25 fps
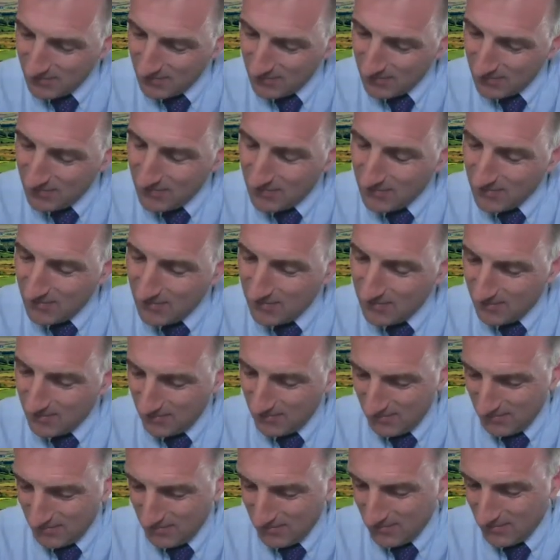
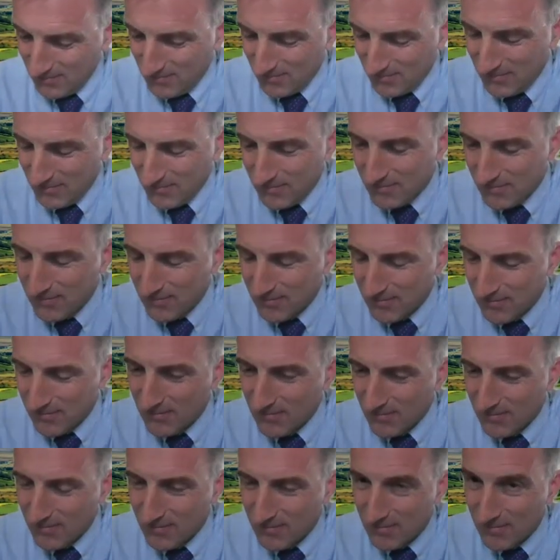
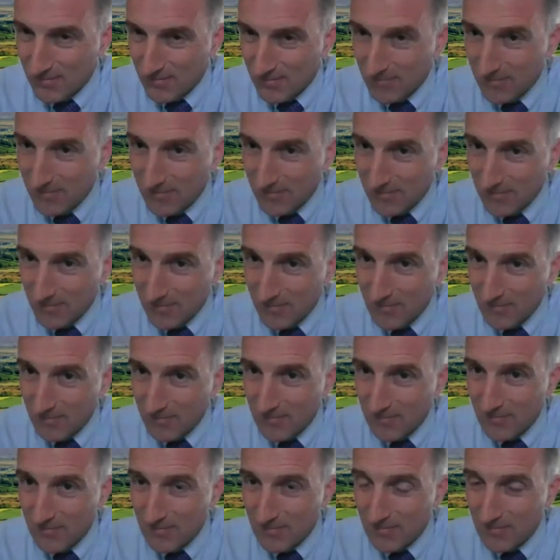
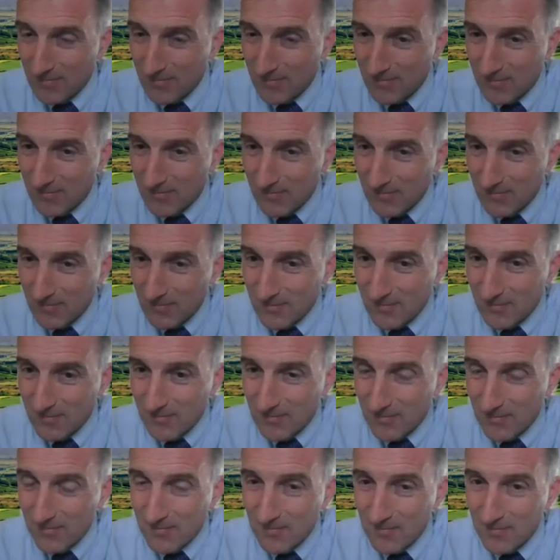
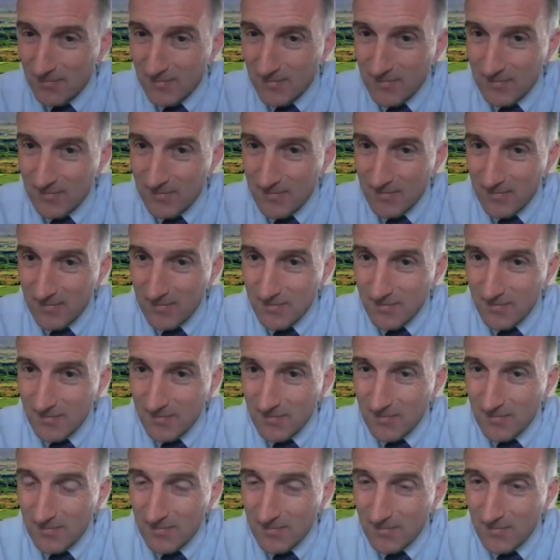
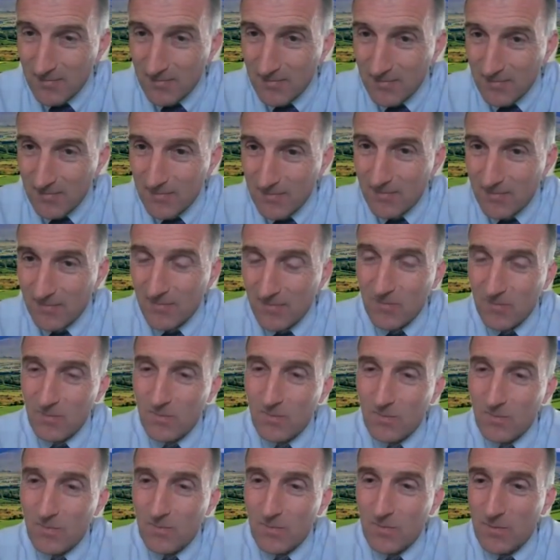
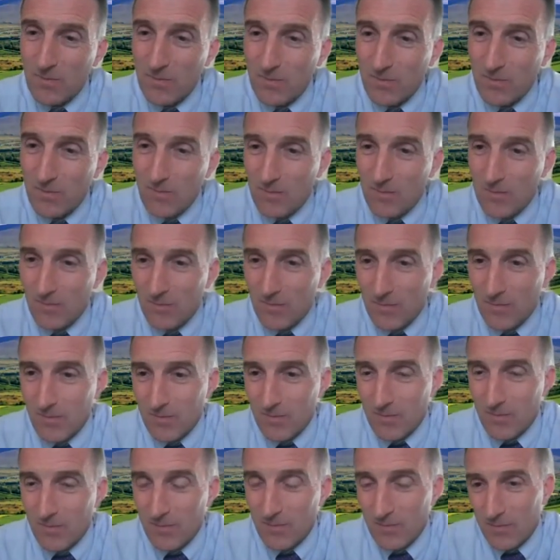
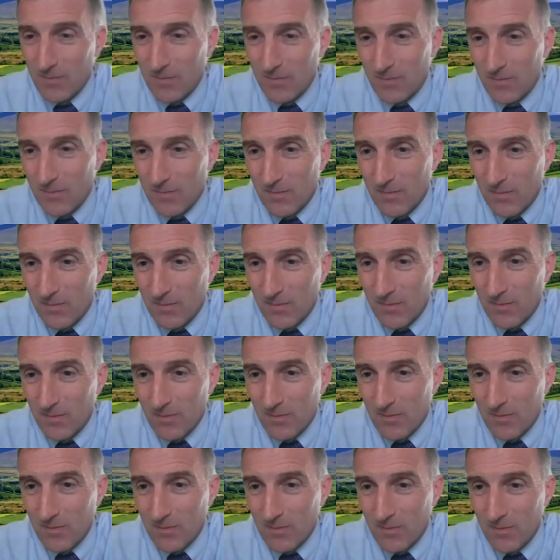(not speaking)